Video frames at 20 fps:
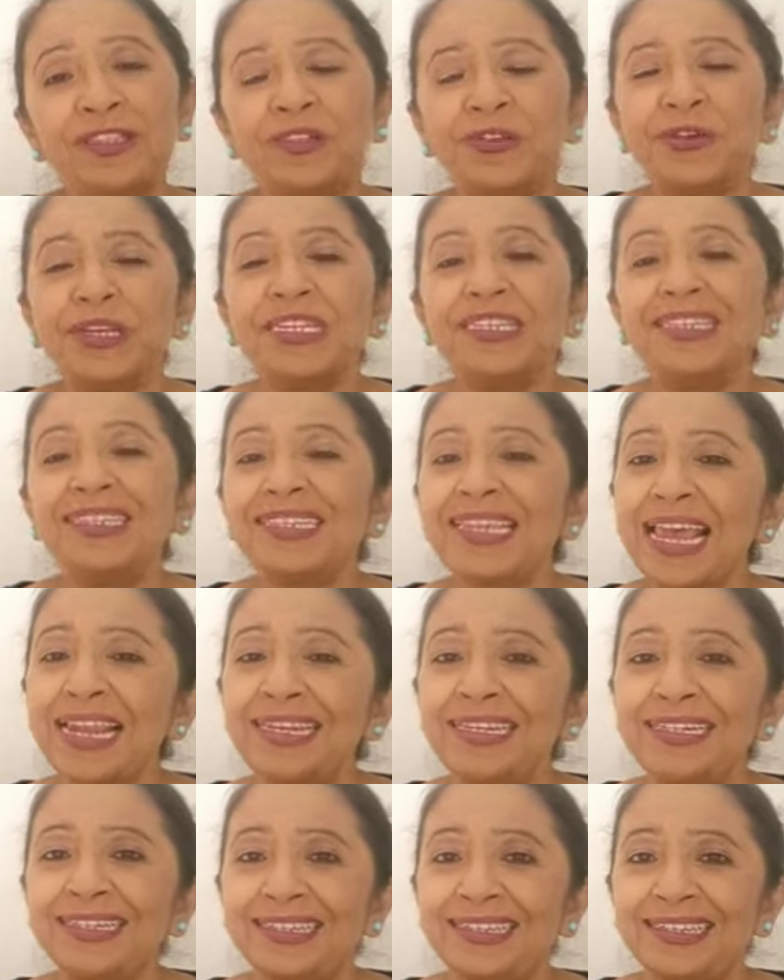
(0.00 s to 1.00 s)
three
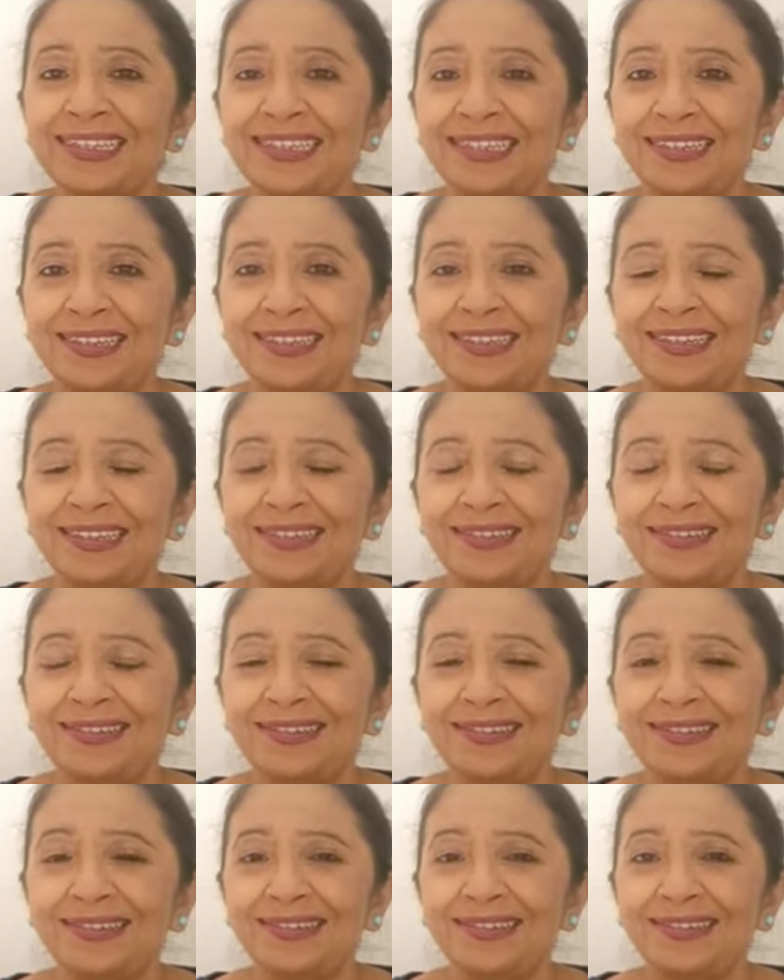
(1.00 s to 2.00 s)
sentences.
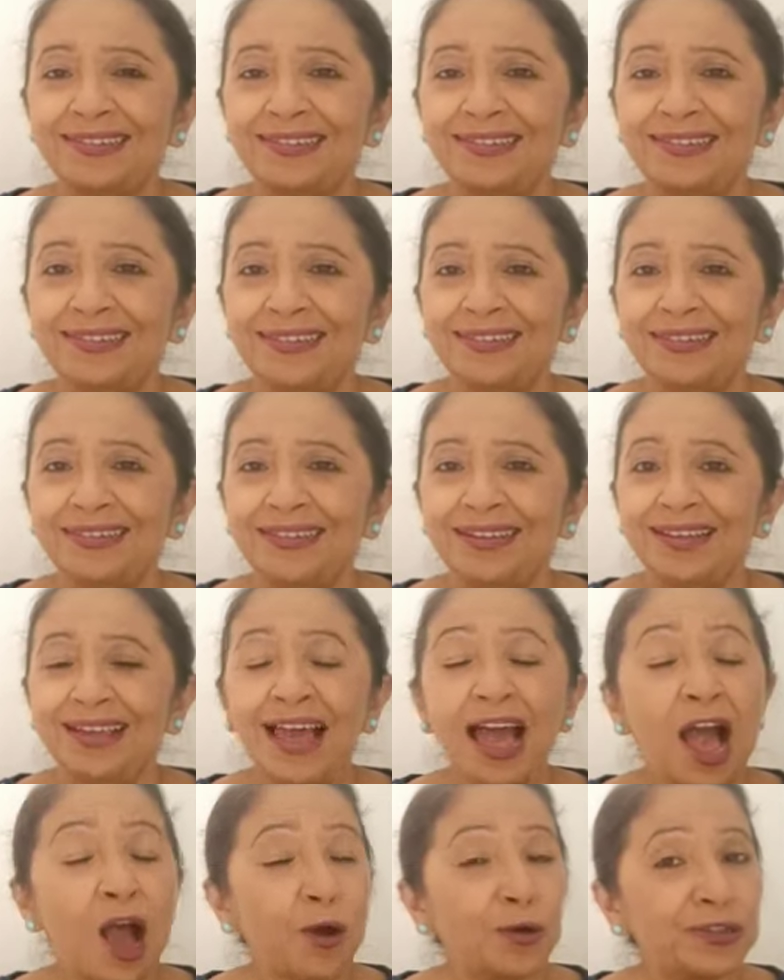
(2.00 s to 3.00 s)

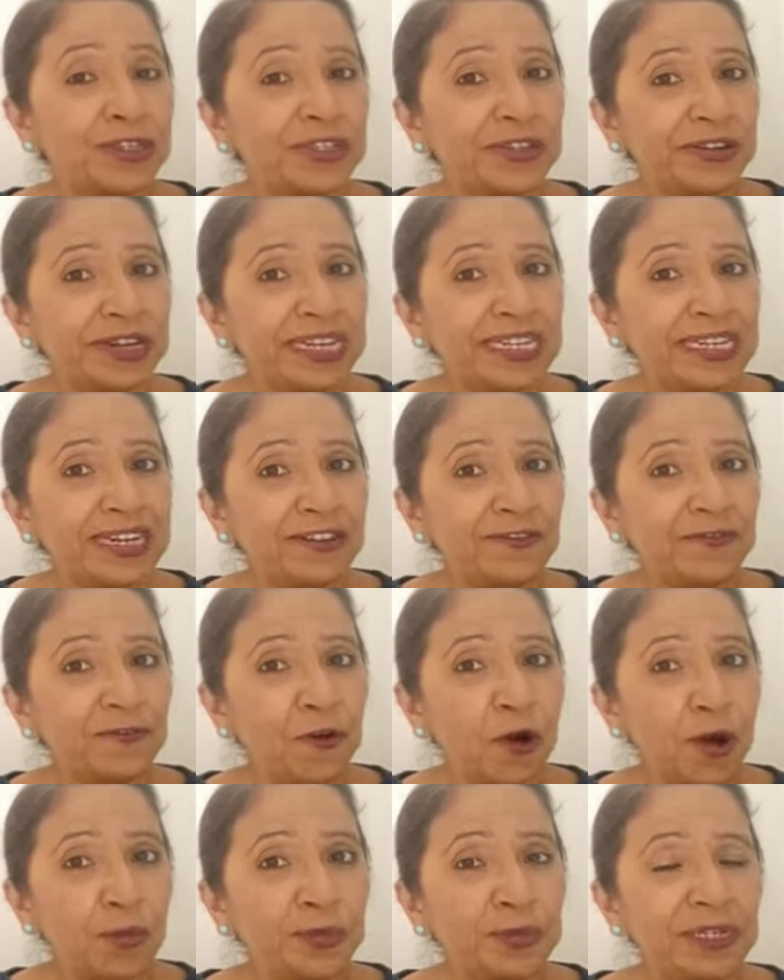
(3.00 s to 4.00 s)
How is reading
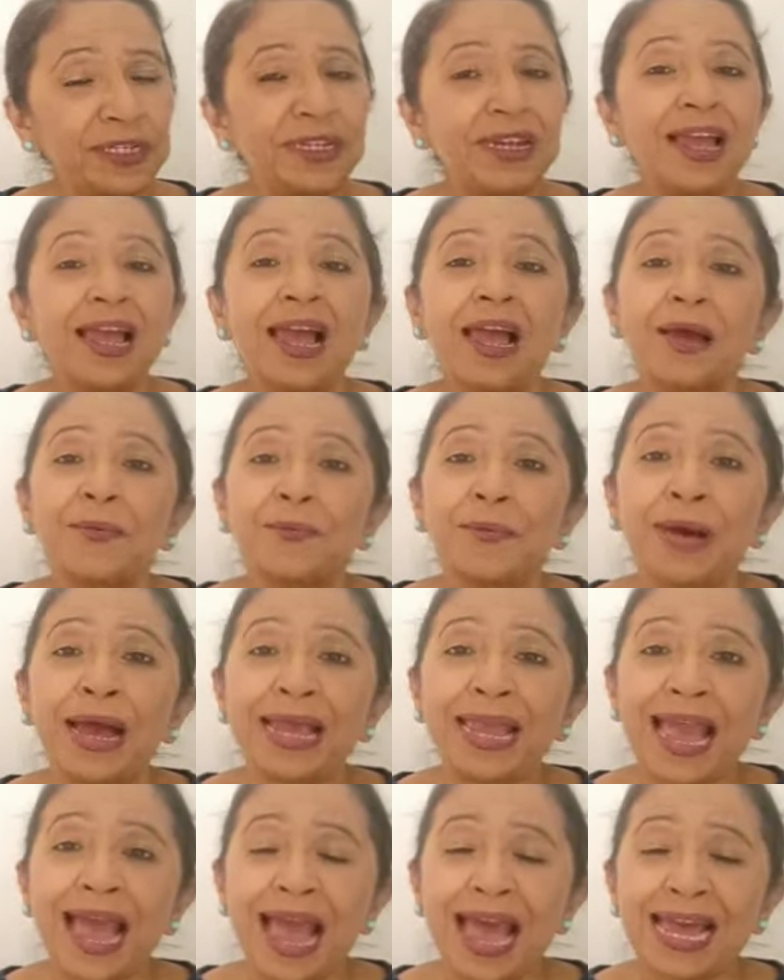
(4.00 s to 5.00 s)
formed? By
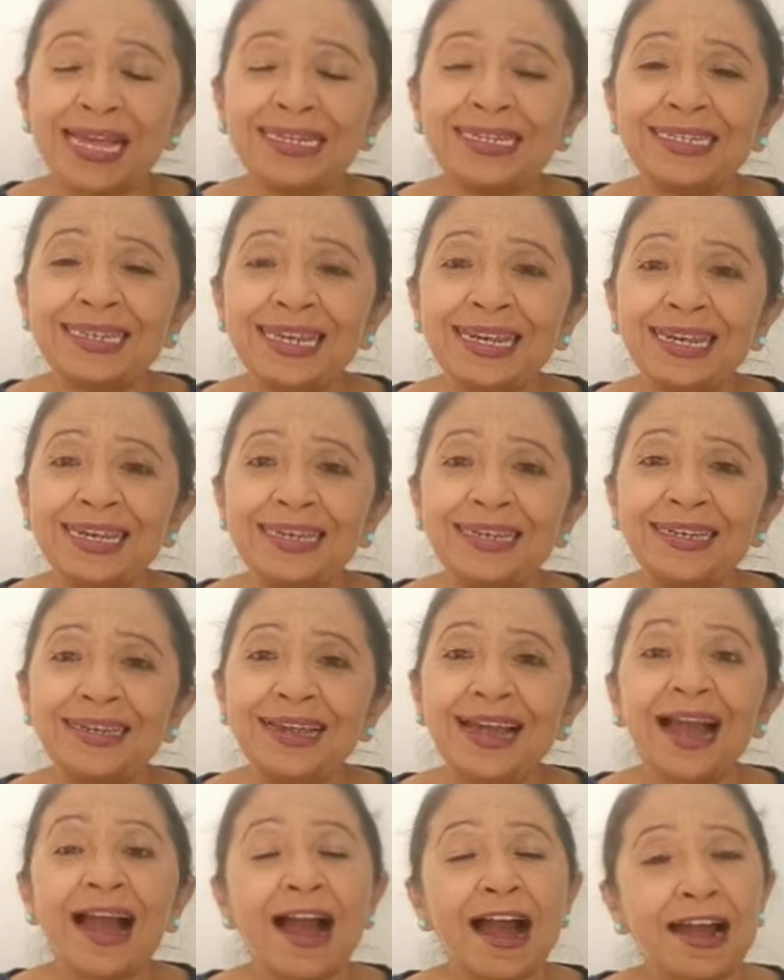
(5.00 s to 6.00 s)
adding
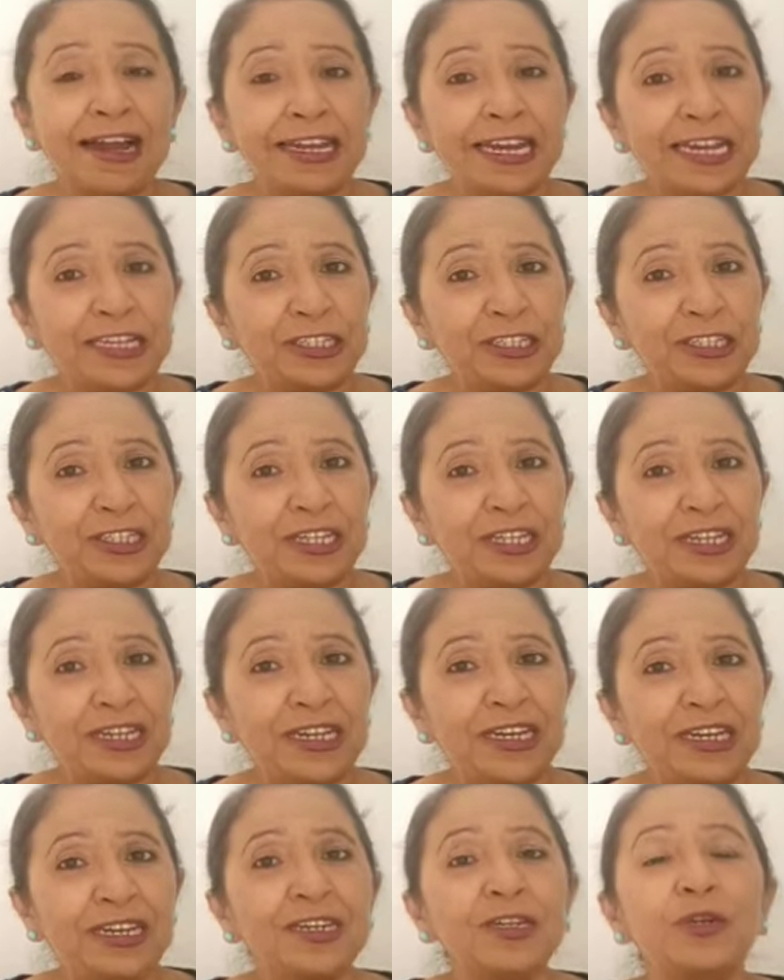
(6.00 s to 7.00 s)
ing
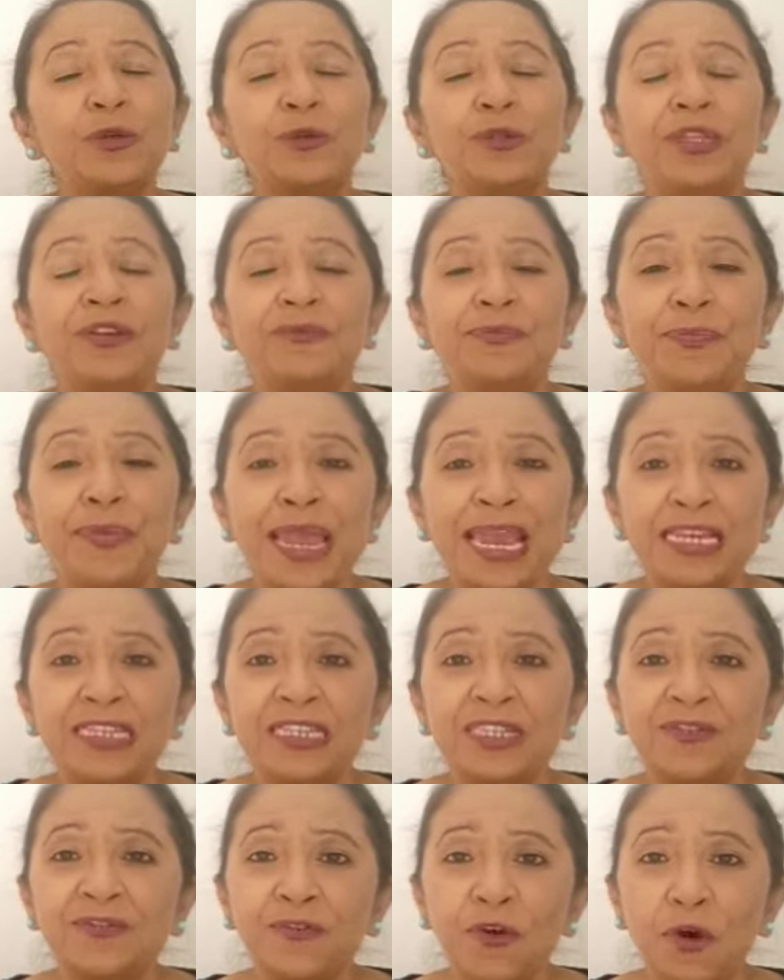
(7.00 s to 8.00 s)
to the
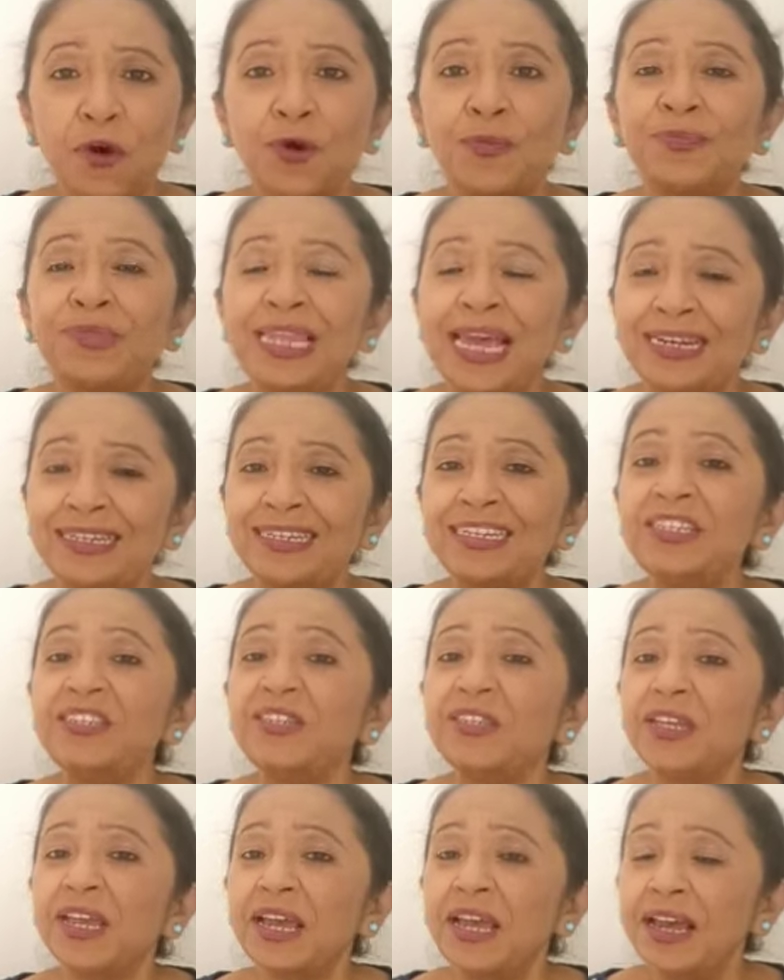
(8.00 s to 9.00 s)
base form, that
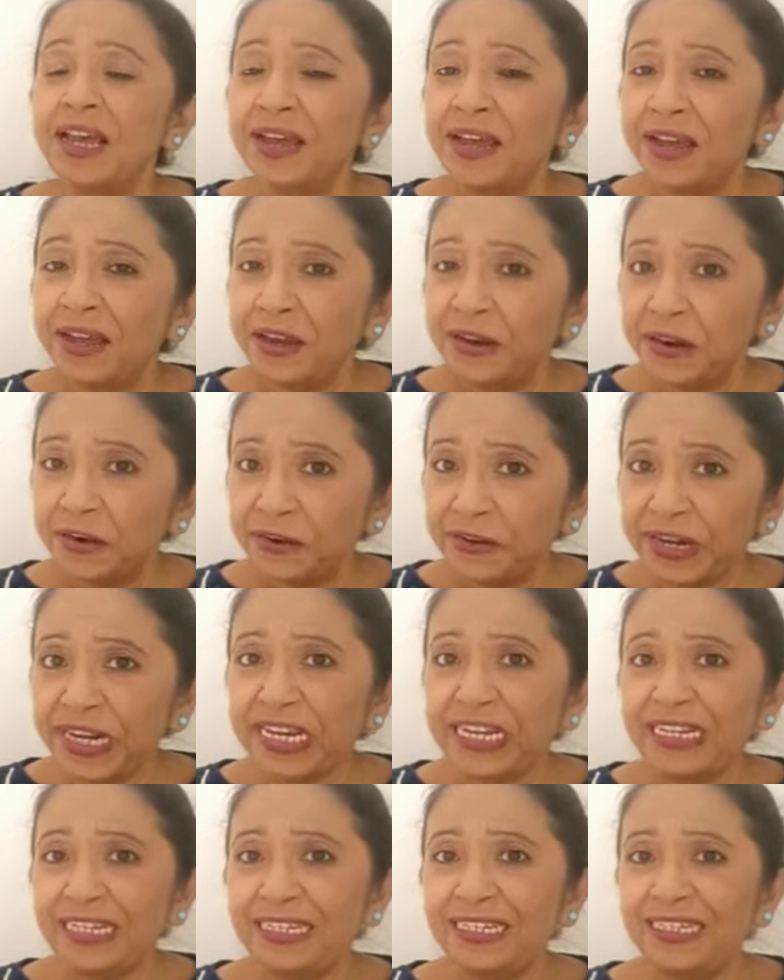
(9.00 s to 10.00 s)
is
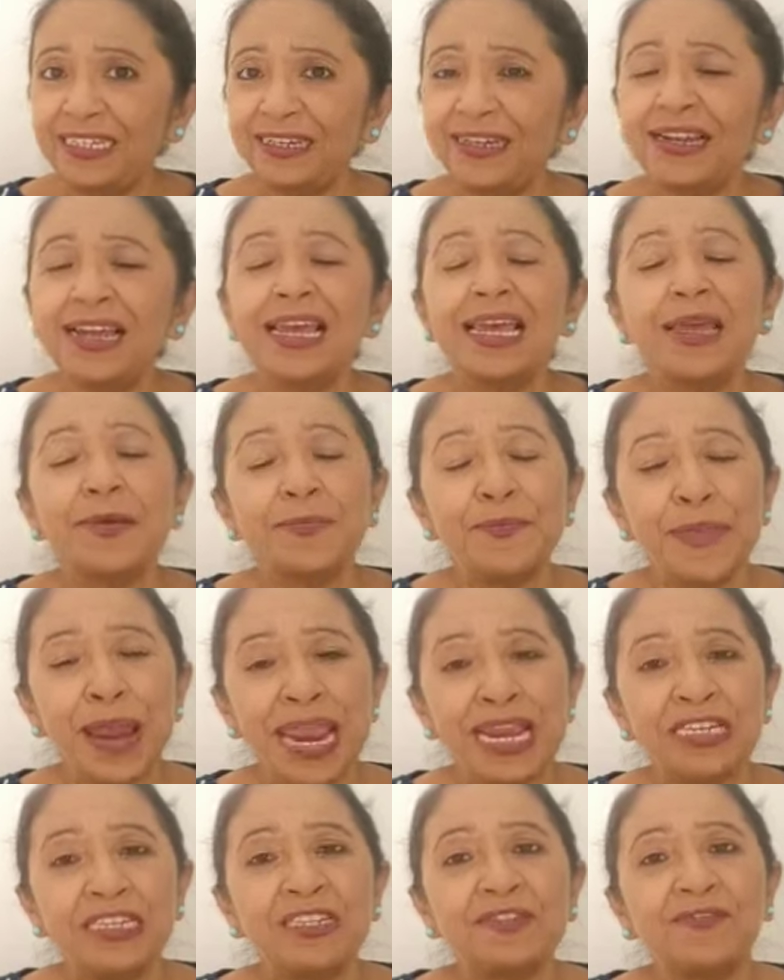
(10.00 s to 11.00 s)
read.
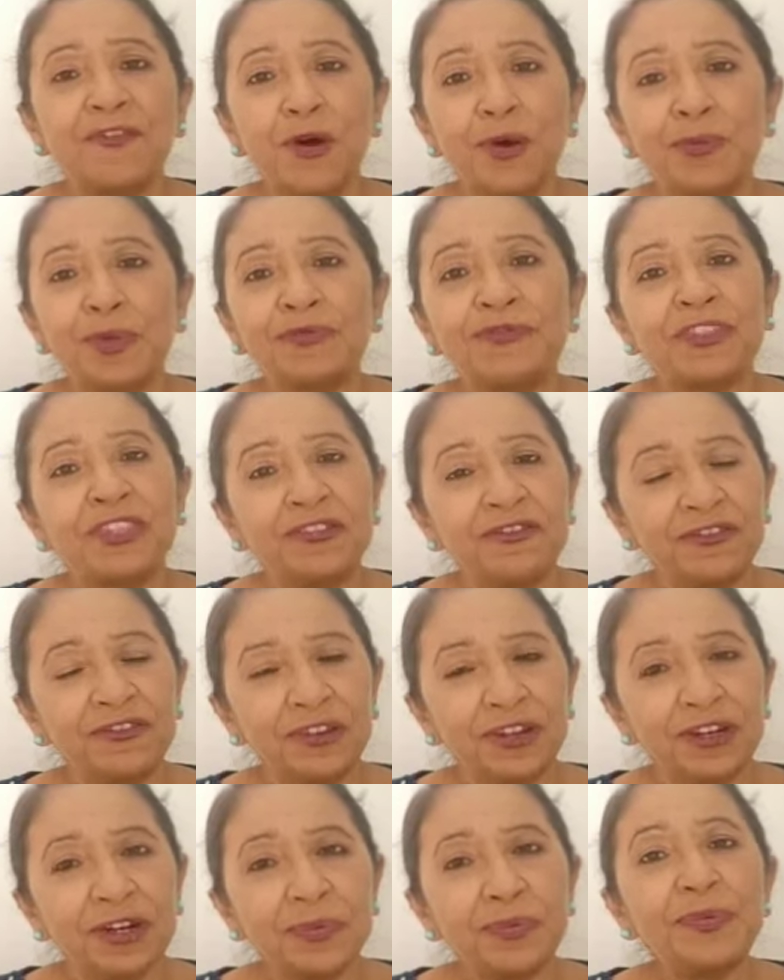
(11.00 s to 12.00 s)
Base form of the
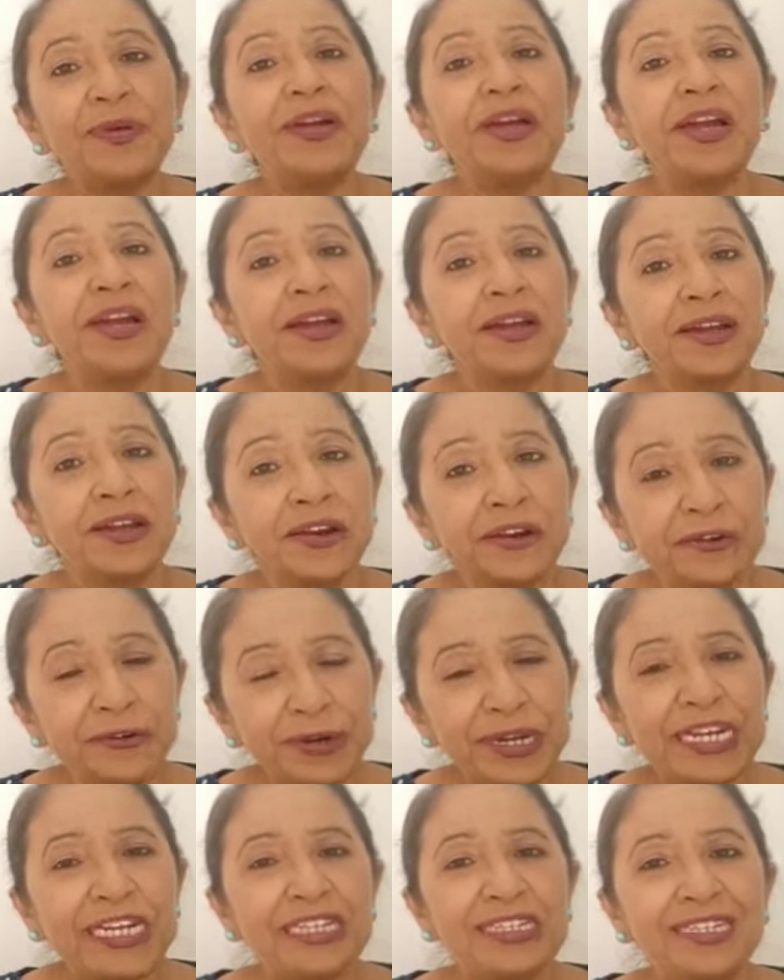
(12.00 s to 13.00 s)
verb
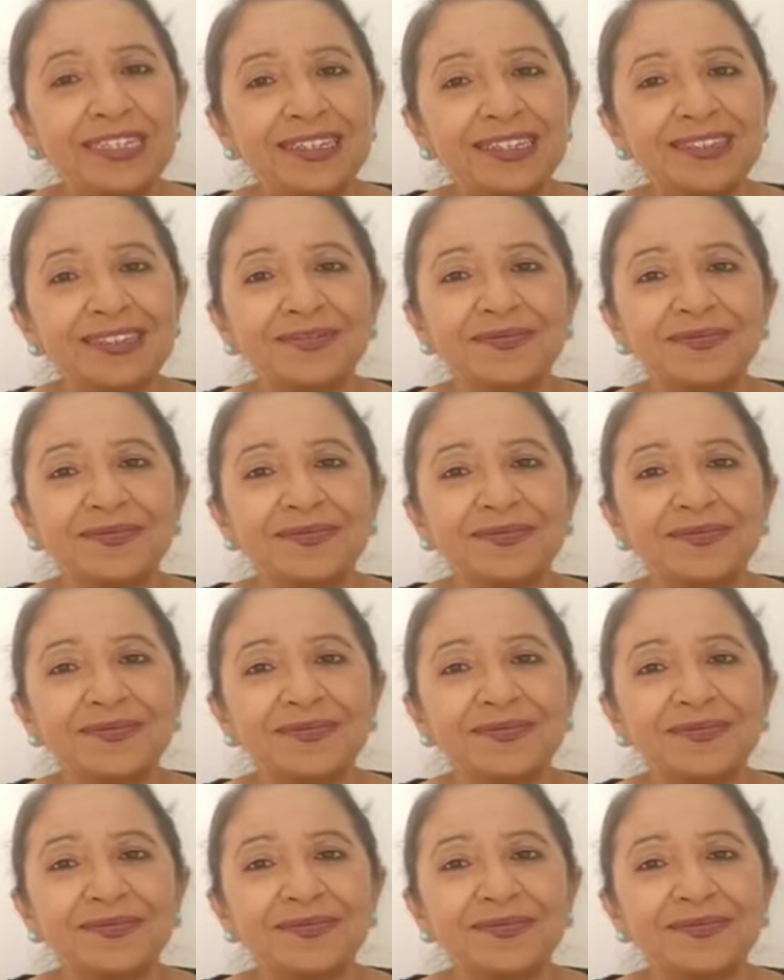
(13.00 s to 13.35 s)
read.